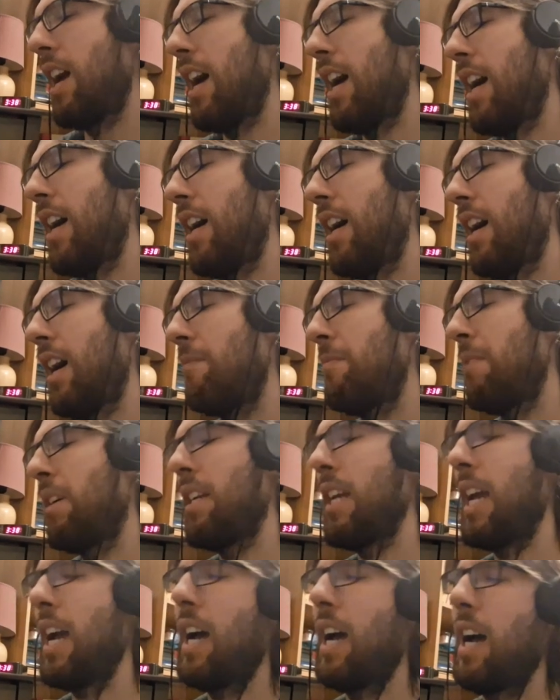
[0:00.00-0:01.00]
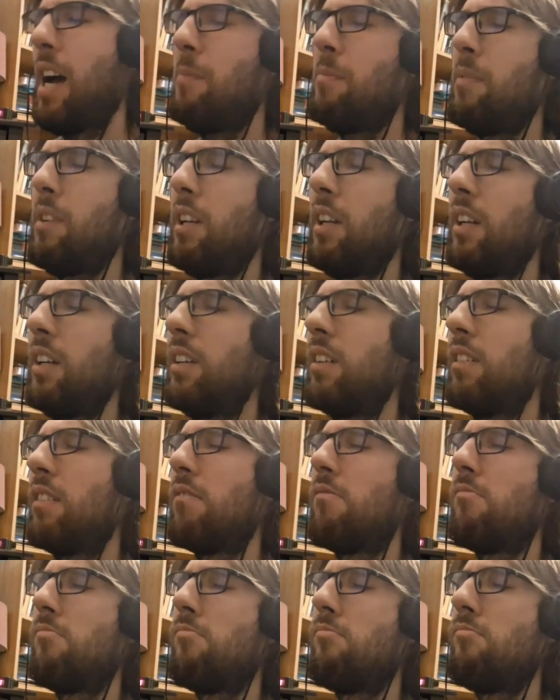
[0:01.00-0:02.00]
I'm not
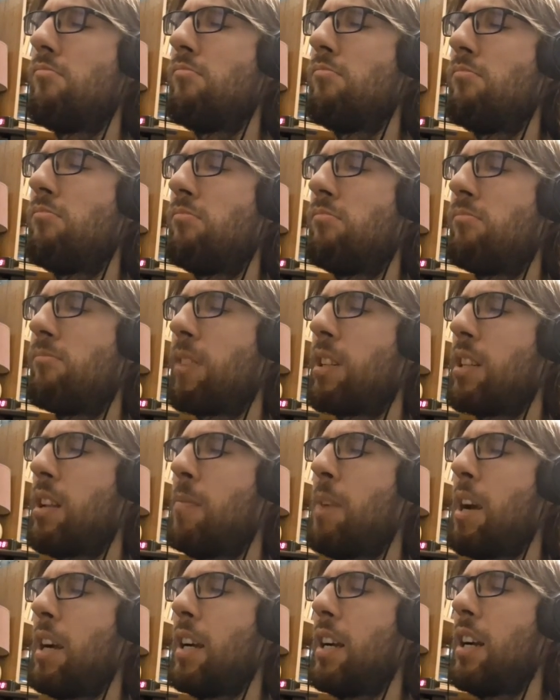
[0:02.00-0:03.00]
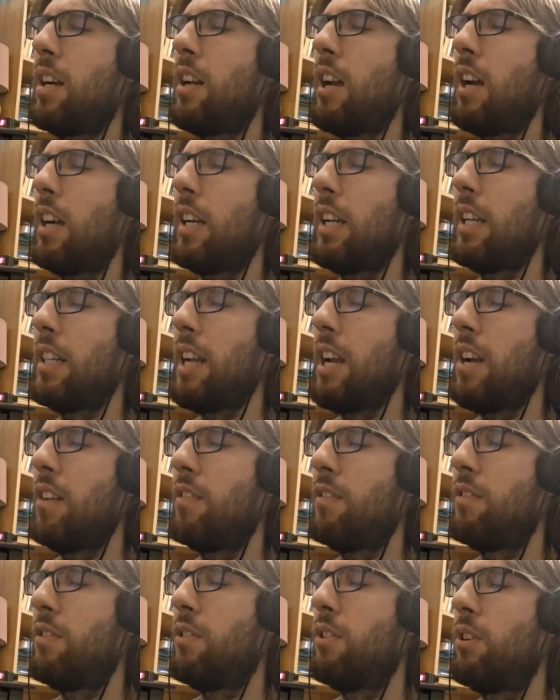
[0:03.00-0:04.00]
because I'm not gonna knock it down
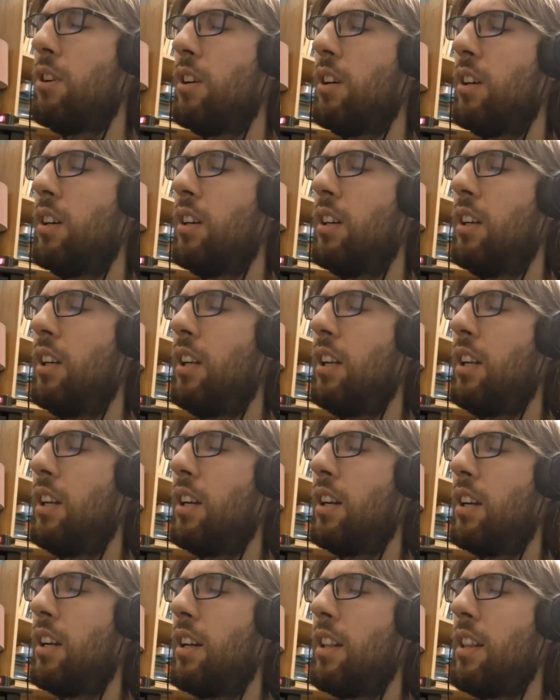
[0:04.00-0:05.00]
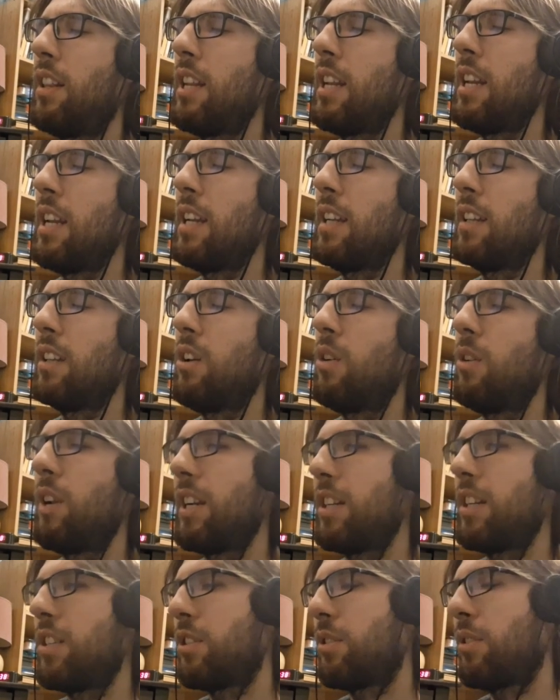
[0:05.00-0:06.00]
for the
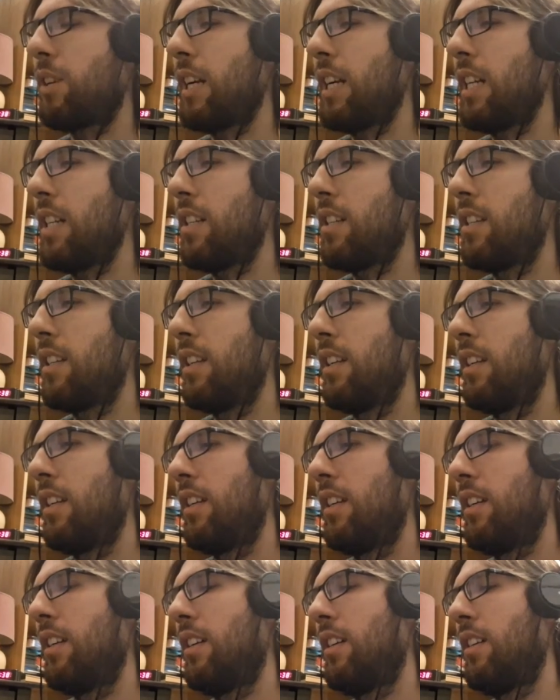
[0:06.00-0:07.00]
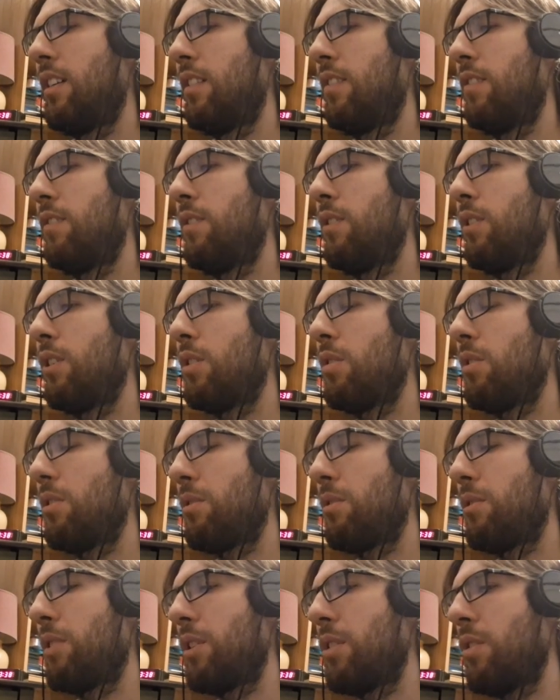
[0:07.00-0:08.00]
loading screens for going
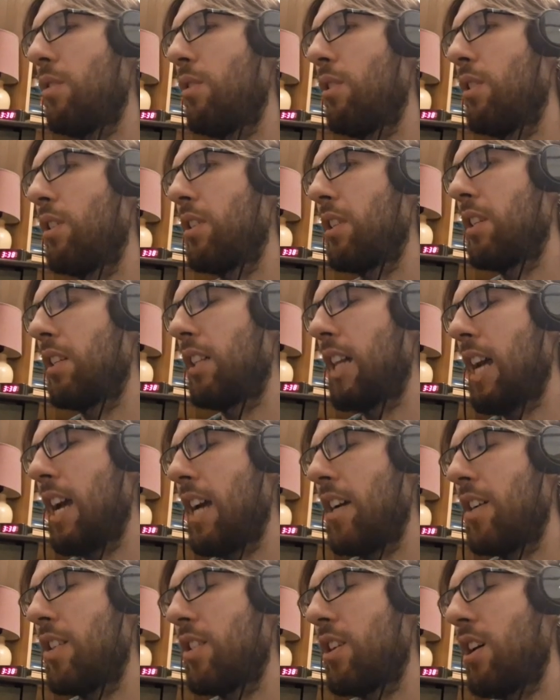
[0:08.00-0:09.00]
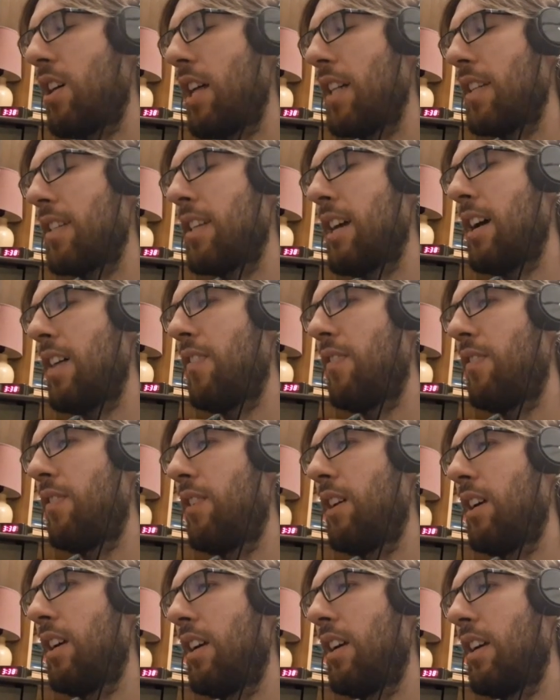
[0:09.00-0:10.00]
through the doors and ladders and all that stuff,
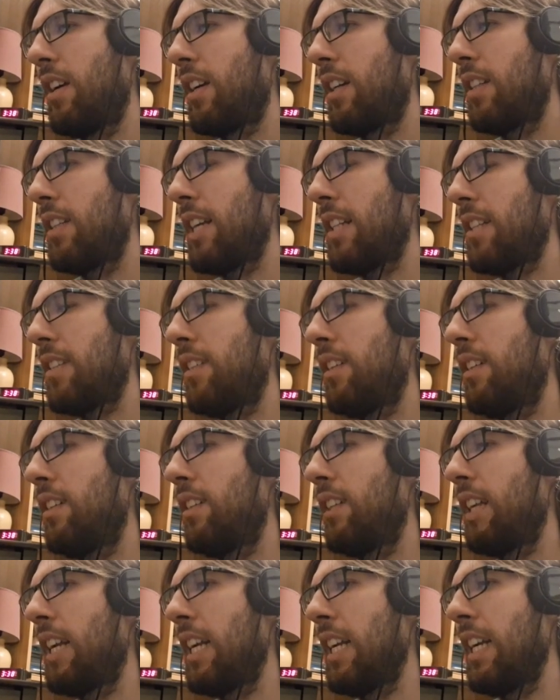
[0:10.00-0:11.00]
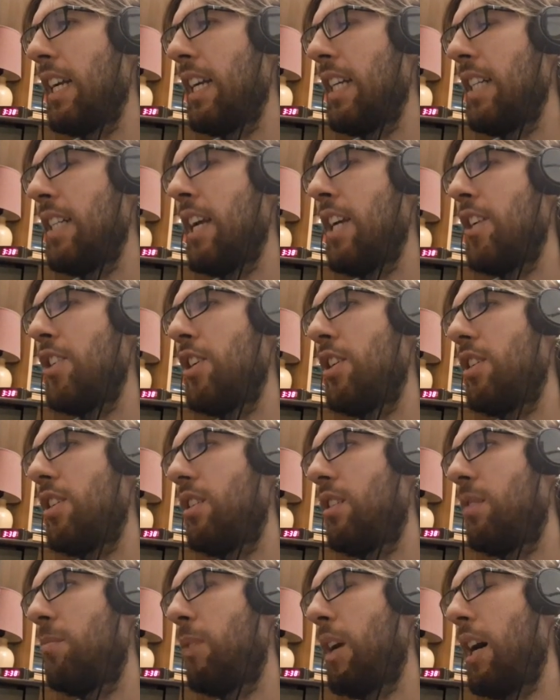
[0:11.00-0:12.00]
because that's clearly
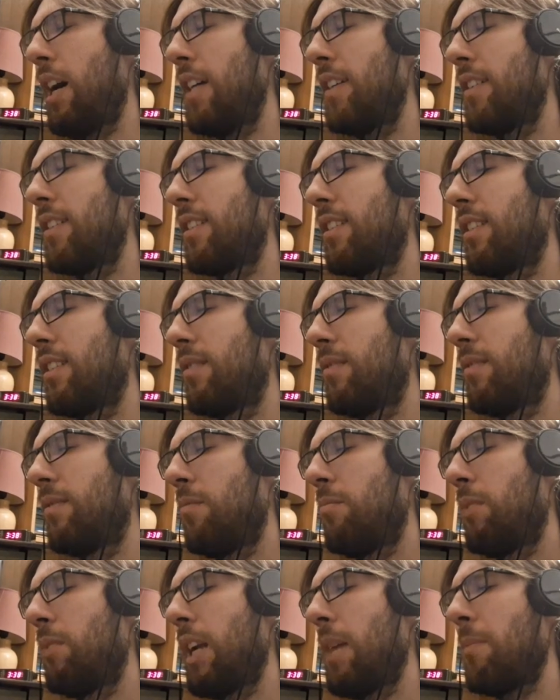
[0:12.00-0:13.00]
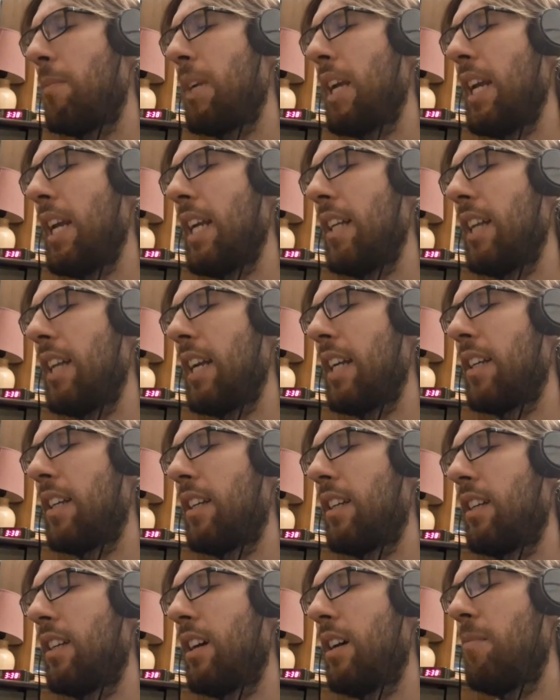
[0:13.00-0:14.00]
intentional, but I'm getting
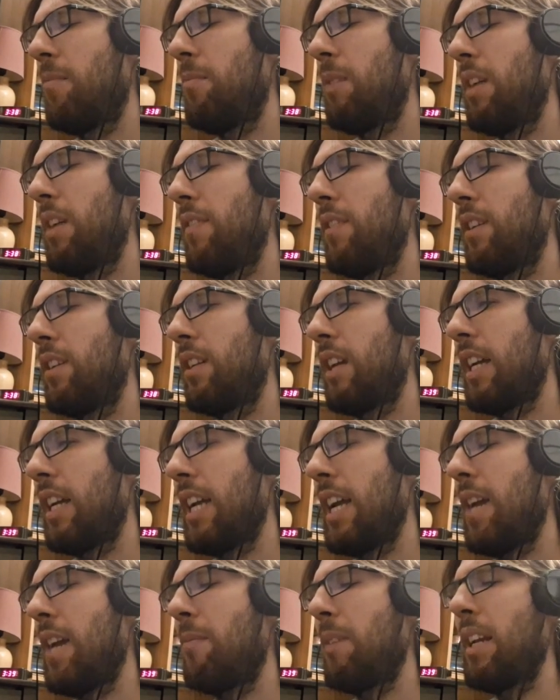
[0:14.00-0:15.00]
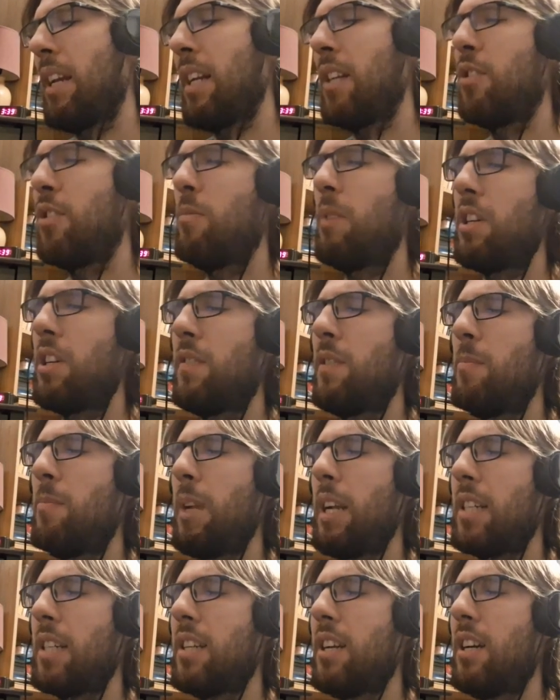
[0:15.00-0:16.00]
like a bit of I'm getting too much of a
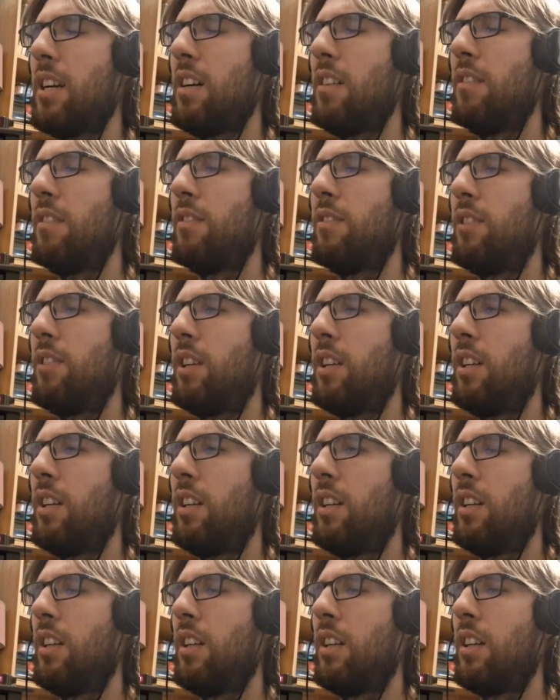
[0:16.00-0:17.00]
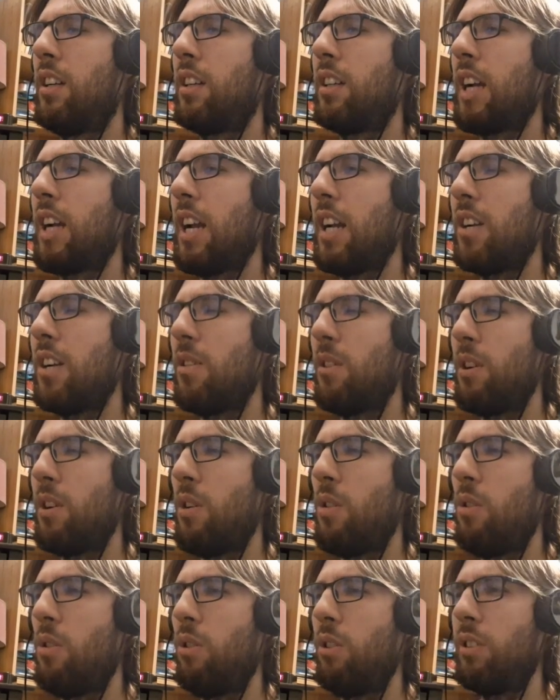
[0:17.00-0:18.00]
mix of kind of going
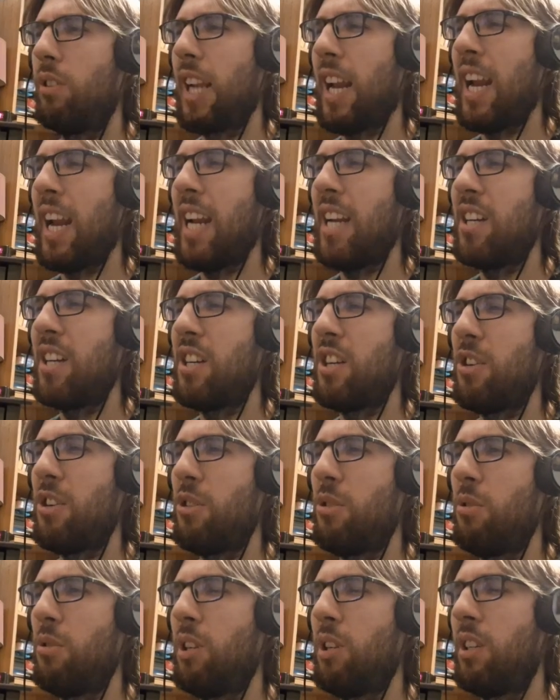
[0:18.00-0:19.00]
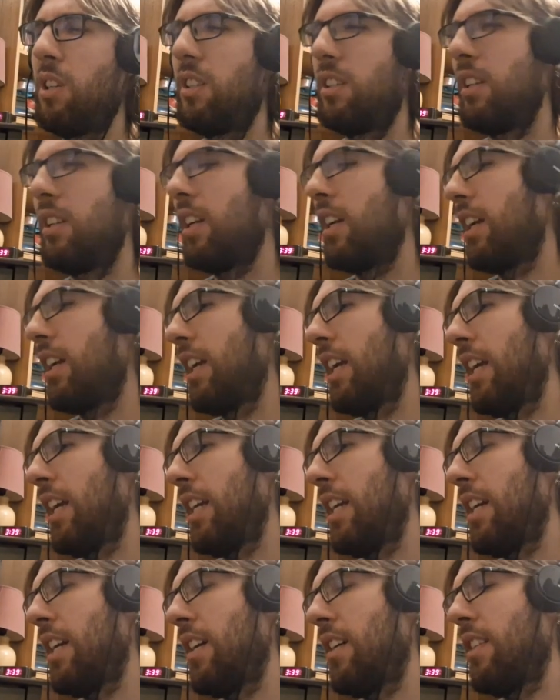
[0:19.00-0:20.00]
old and new in
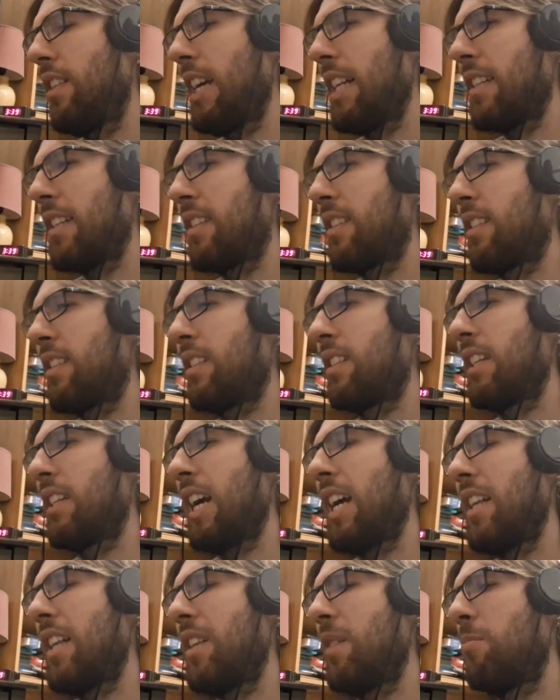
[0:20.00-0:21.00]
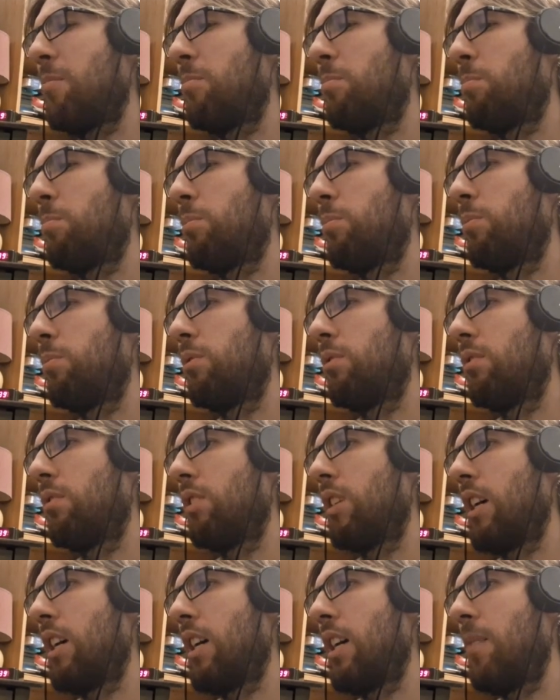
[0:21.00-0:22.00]
here. That's kind of the
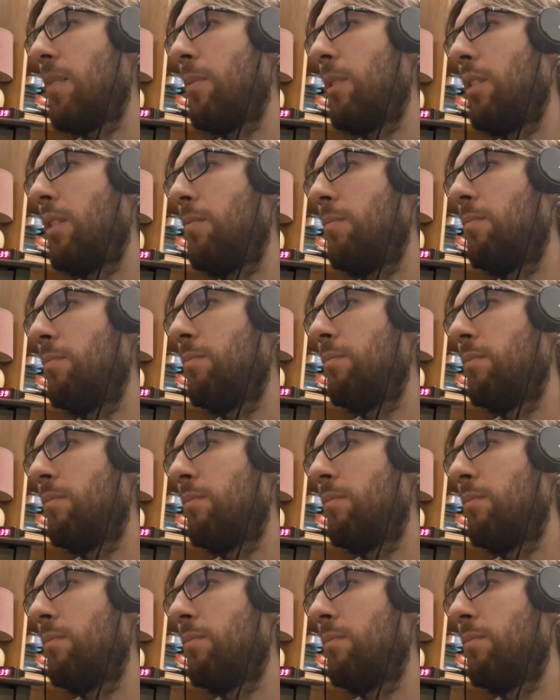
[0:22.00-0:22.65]
problem.